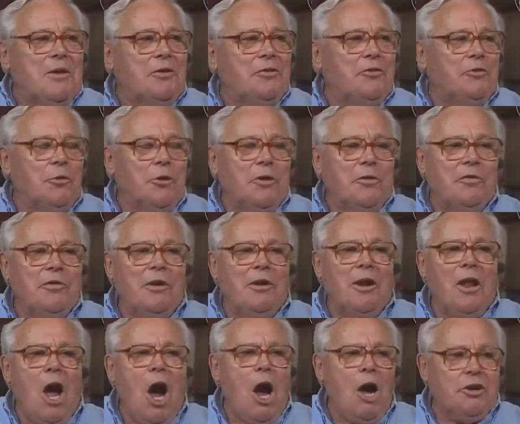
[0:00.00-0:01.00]
sort of a
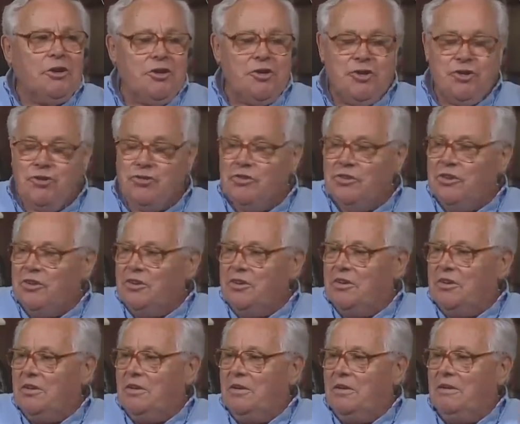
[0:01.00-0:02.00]
large,
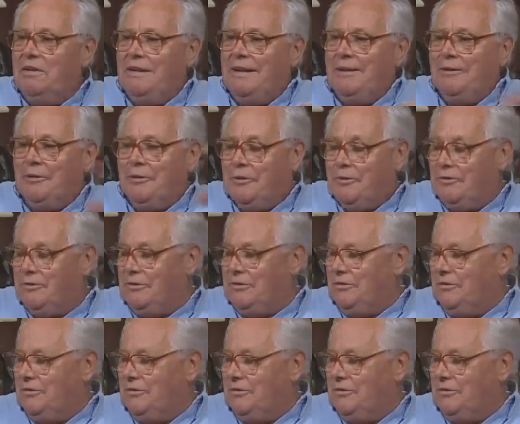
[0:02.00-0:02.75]
a little